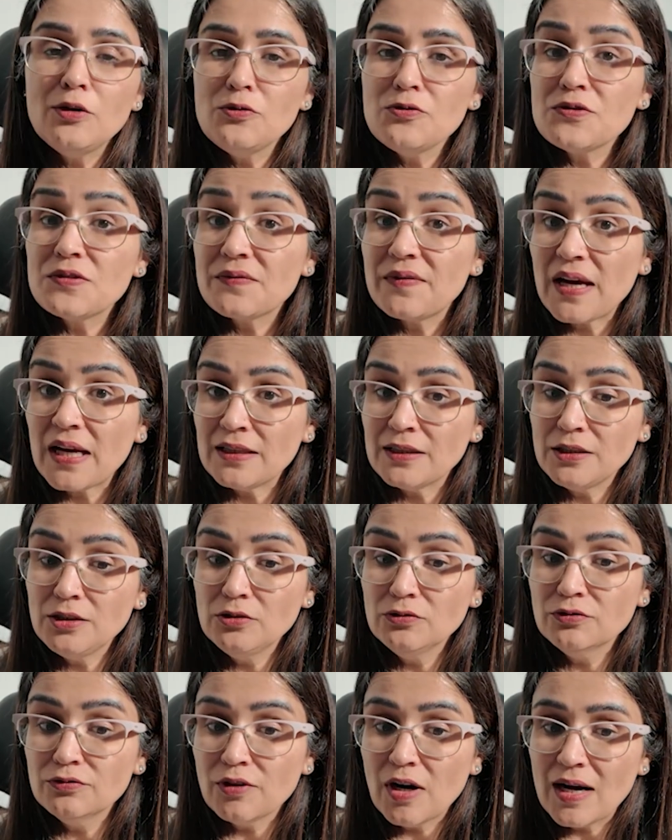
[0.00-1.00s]
lose
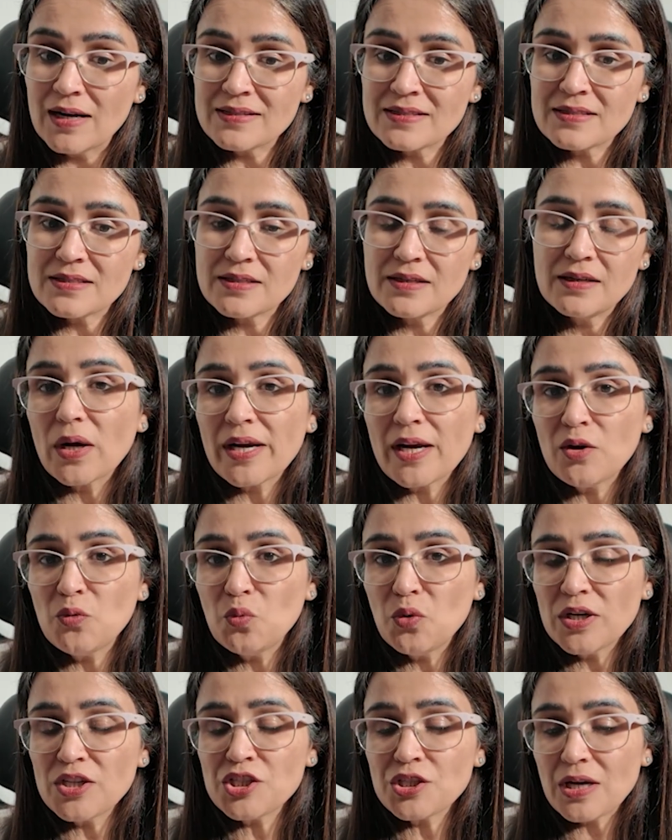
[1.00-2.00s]
value fast. What I
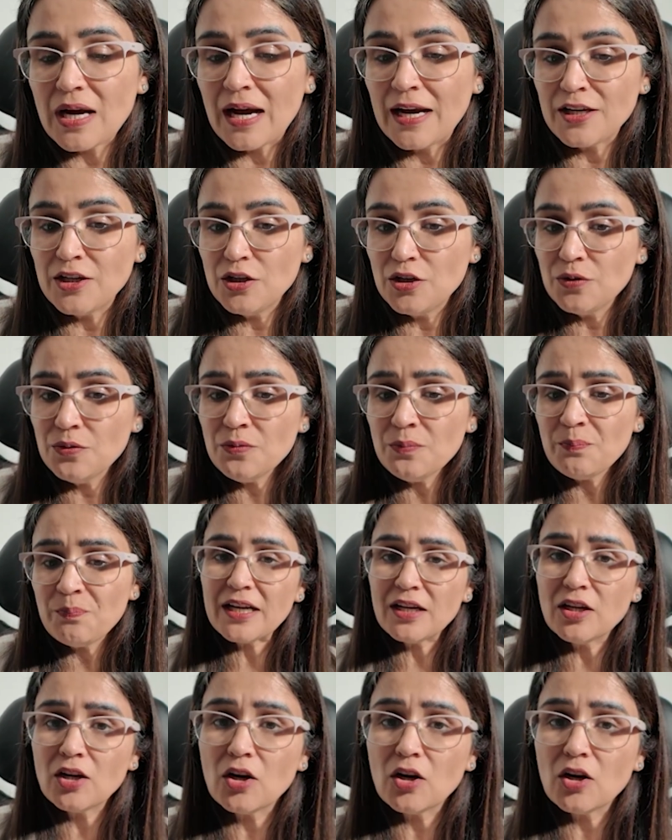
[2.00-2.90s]
wish I knew, pick